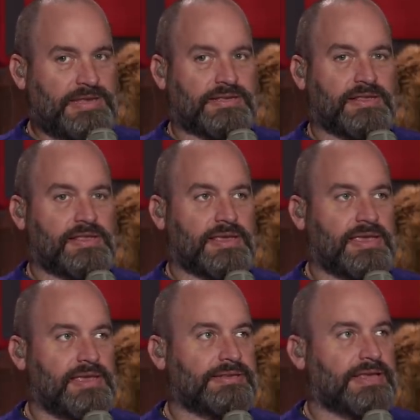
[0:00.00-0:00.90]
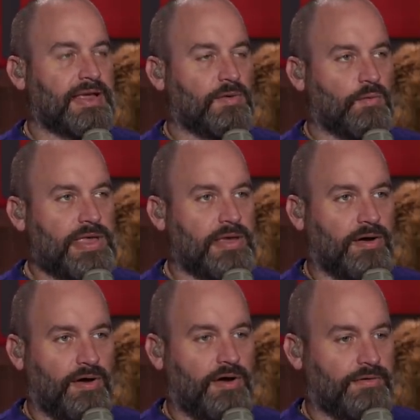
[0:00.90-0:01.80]
basically, the kids had a week
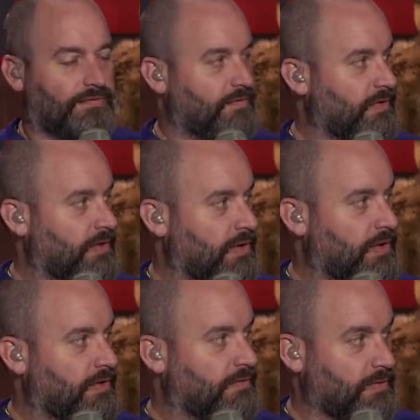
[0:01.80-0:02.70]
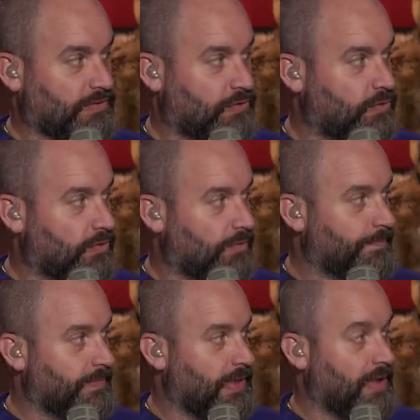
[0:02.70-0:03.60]
off from school,
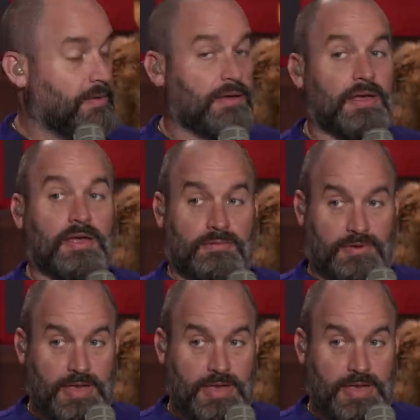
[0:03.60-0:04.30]
spring break, yeah.